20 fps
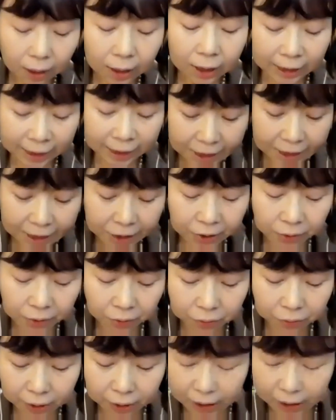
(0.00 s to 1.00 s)
list
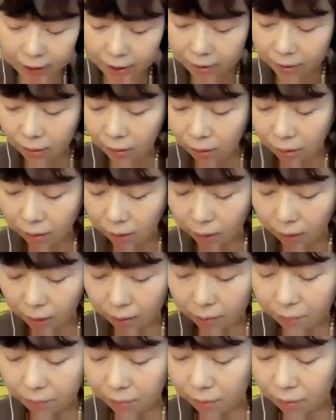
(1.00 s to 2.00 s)
on this.
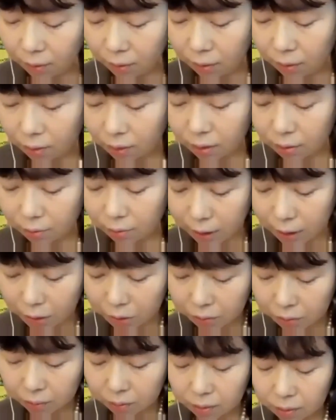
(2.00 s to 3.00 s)
And the
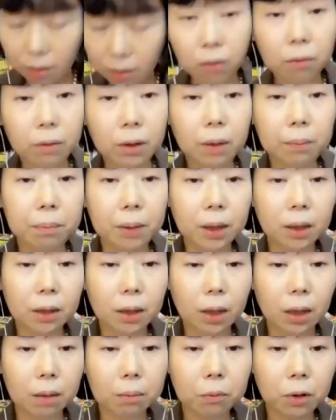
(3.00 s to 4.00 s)
reason we
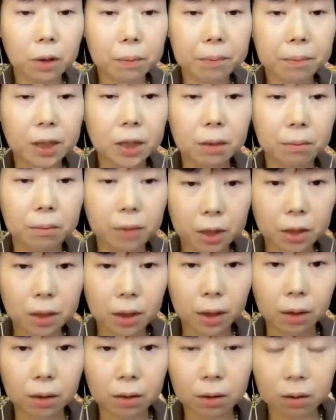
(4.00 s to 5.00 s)
become more
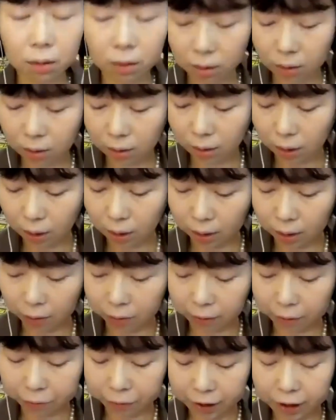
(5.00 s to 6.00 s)
pessimistic
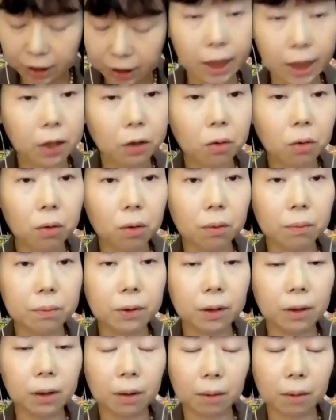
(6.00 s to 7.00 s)
when we think of
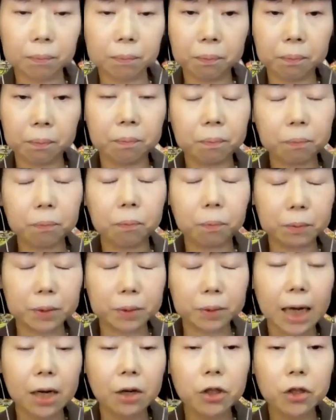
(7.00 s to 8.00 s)

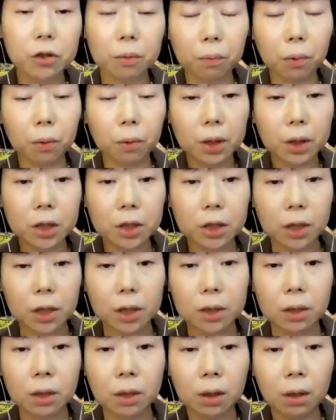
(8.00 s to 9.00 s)
sanction
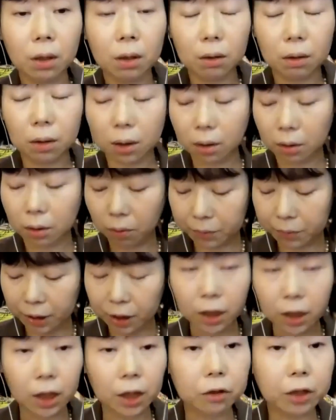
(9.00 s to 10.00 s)
policies of
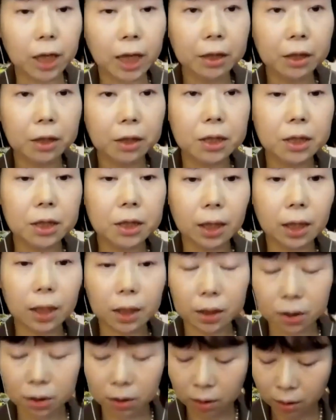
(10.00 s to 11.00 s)
the United
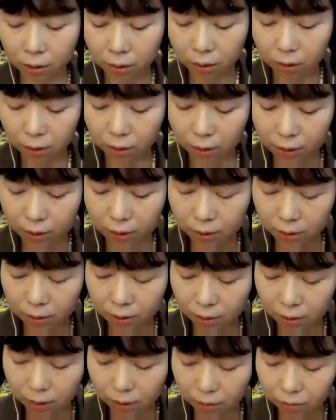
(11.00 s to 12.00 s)
States is
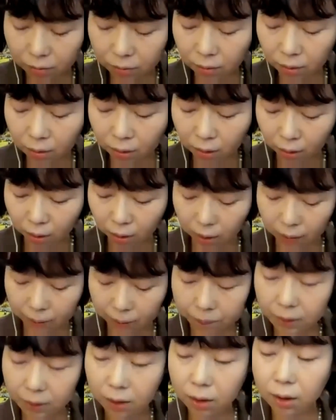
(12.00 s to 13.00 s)
that
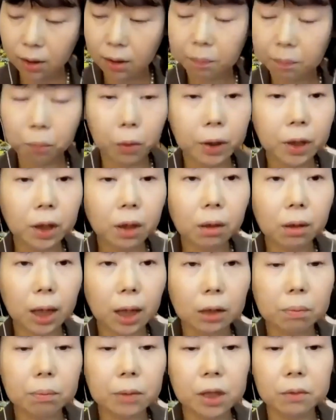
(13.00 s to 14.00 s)
the political
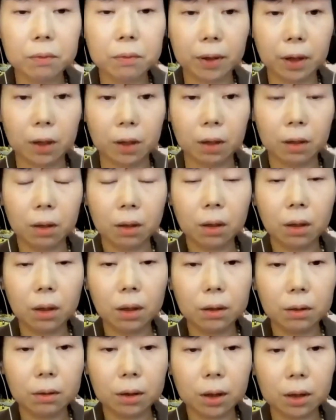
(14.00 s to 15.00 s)
atmosphere
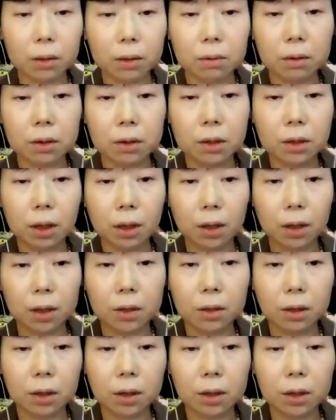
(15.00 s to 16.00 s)
in the United
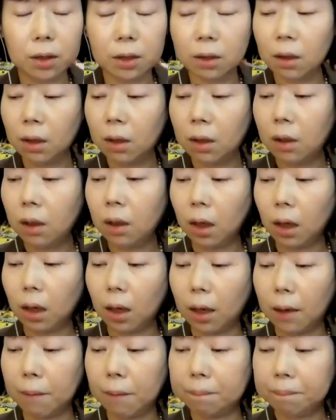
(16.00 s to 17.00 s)
States is
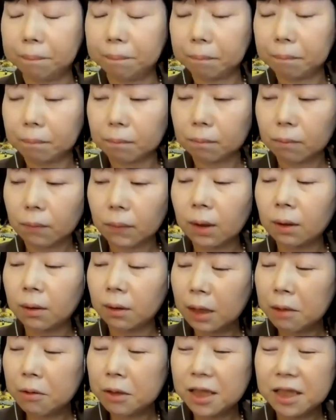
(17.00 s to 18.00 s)

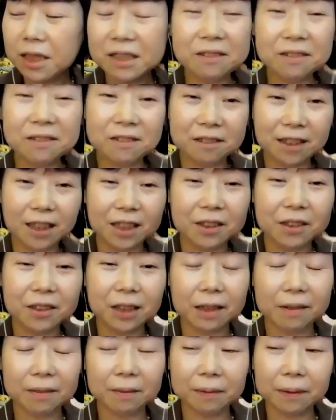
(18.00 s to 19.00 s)
now there's great
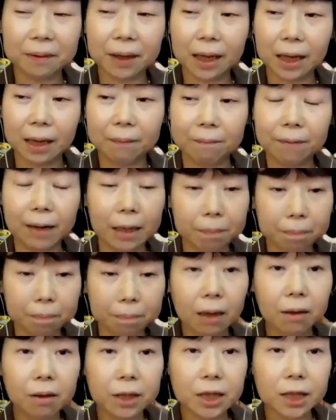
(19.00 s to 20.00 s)

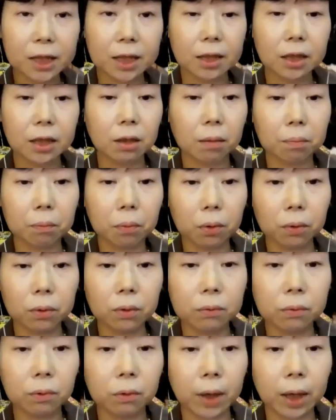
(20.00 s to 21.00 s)
bipartisan support
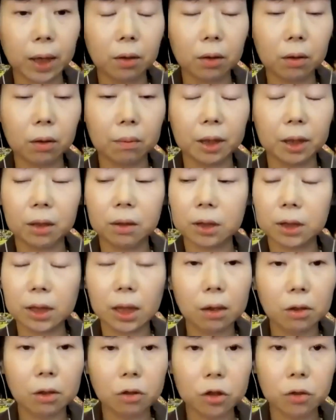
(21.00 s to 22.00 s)
for economic
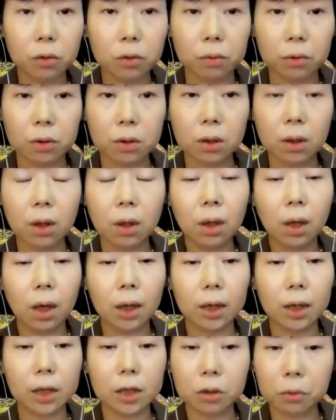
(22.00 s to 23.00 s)
sanctions
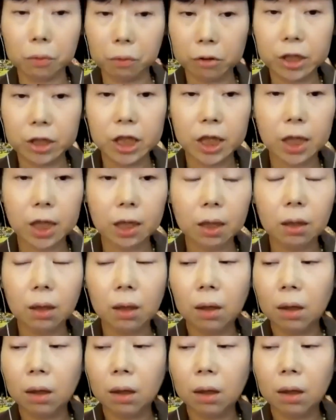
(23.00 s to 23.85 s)
against Russia,